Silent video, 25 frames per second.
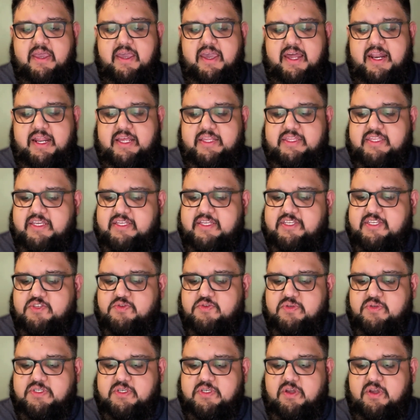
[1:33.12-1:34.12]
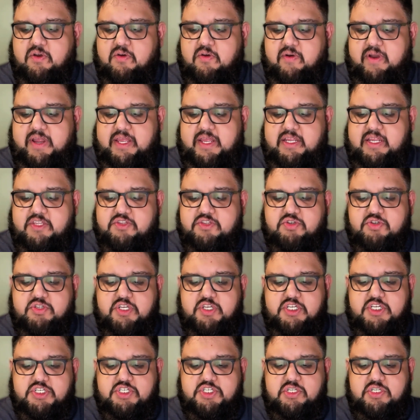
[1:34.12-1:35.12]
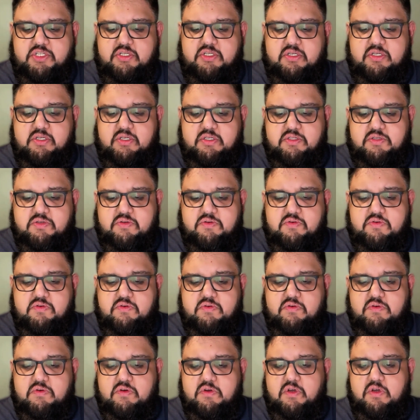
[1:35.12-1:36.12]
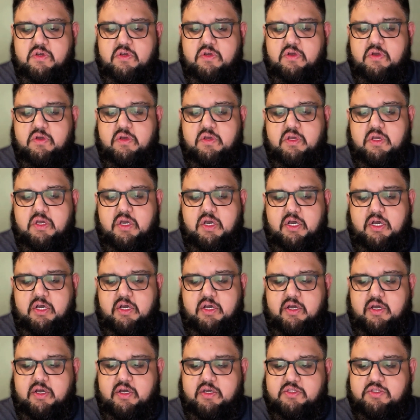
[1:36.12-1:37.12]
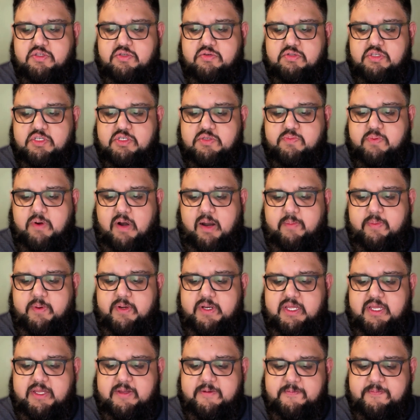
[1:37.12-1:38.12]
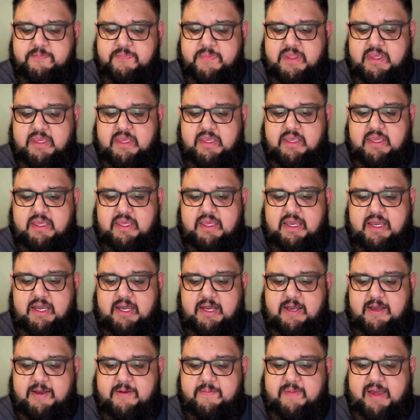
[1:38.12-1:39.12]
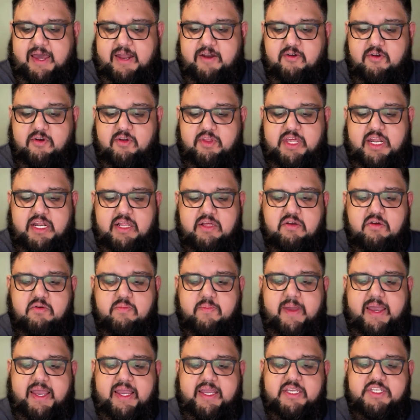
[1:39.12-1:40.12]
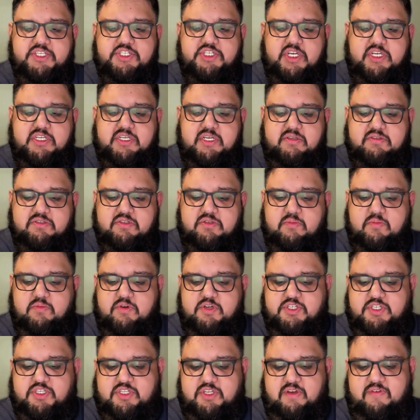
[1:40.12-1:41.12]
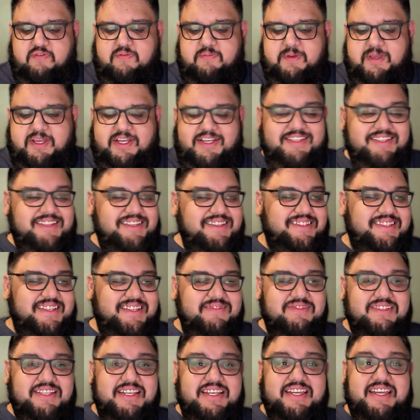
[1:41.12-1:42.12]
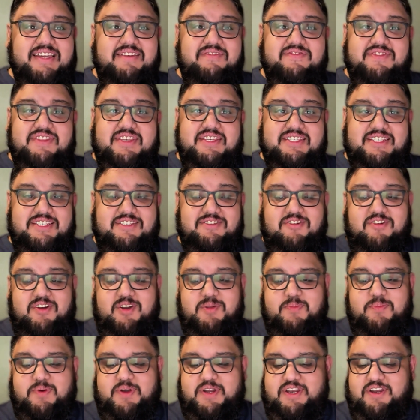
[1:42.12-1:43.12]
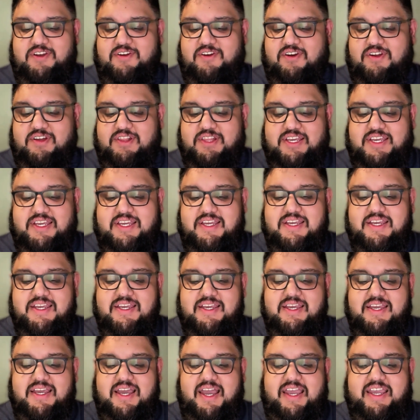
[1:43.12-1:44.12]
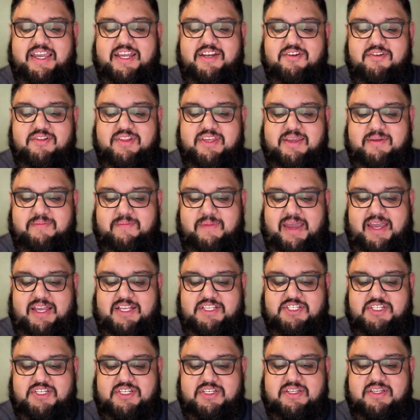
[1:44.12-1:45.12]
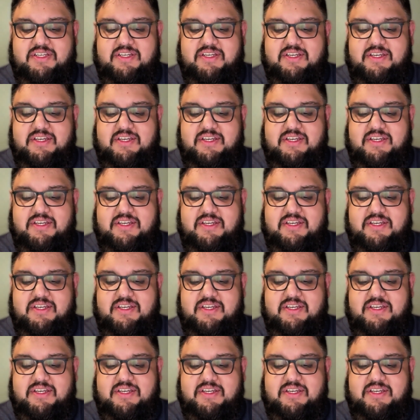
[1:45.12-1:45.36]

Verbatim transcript: And I think this was a great introduction to this property. I don't know that I'll go back and check out some more stuff, because it seems like if this is already pretty gnarly, I can only imagine